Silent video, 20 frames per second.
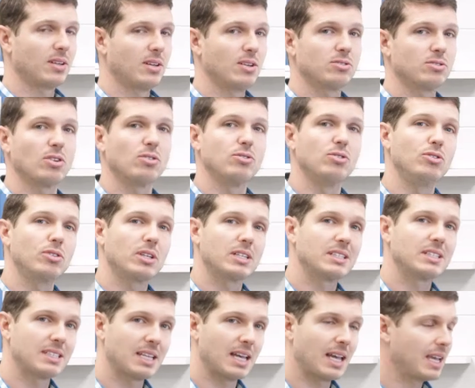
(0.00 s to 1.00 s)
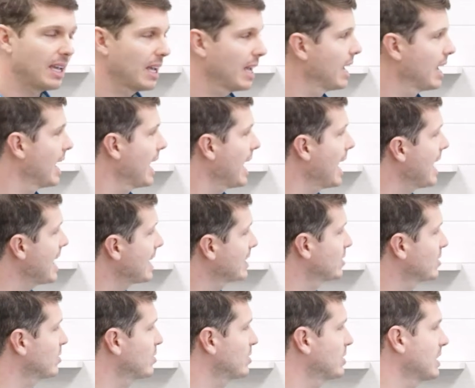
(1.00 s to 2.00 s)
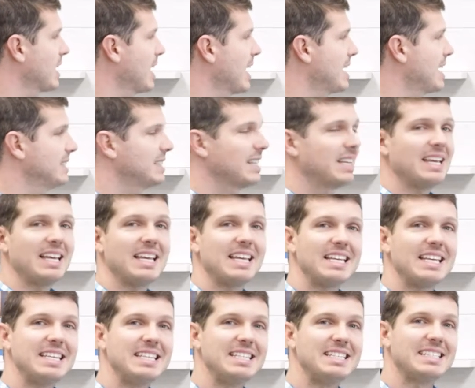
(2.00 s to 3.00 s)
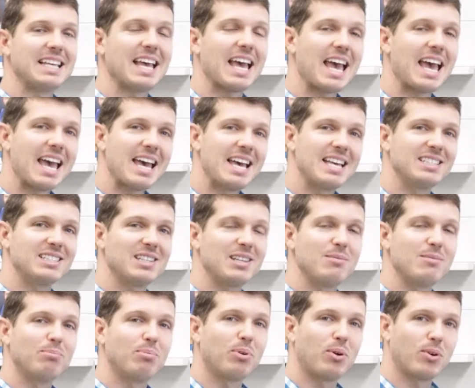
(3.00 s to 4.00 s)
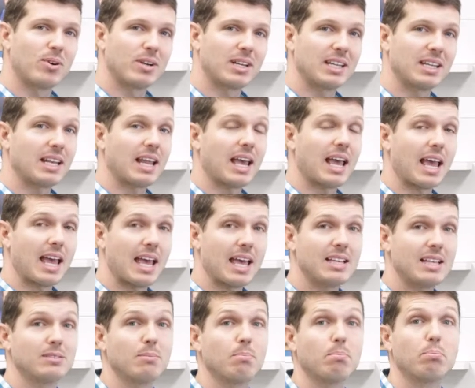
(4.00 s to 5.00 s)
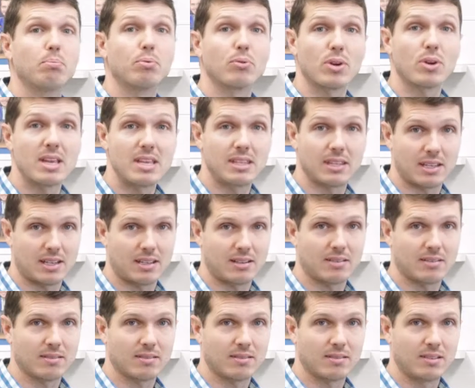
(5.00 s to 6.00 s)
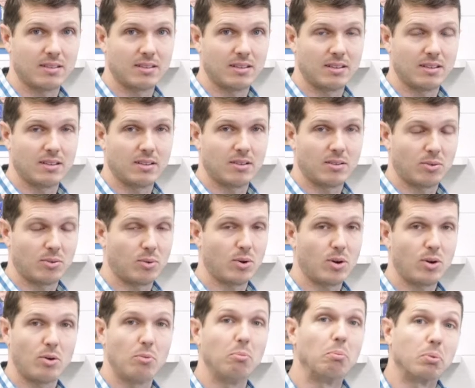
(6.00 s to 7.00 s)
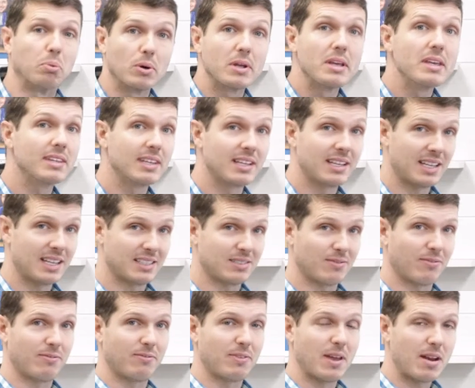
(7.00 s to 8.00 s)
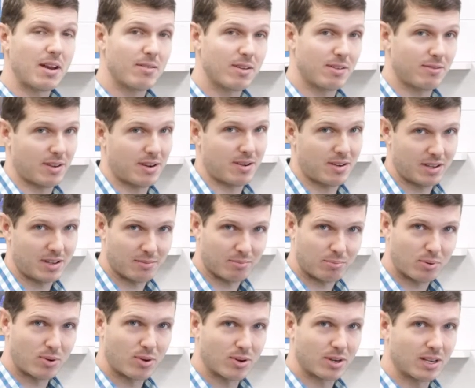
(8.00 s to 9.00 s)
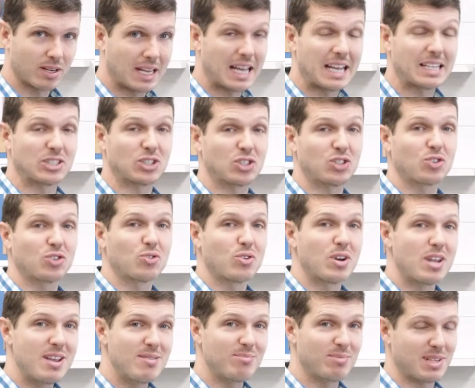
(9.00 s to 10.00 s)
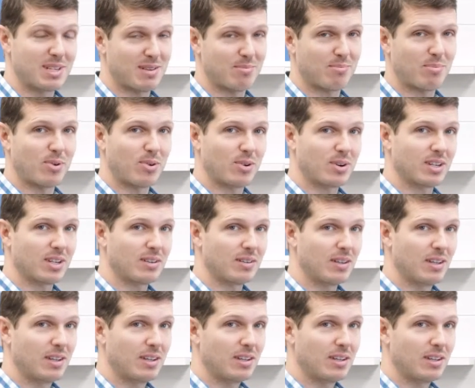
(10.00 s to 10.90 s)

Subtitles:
So you can say exercise is as important as breathing. Whoa, breathing is very, very important, extremely important.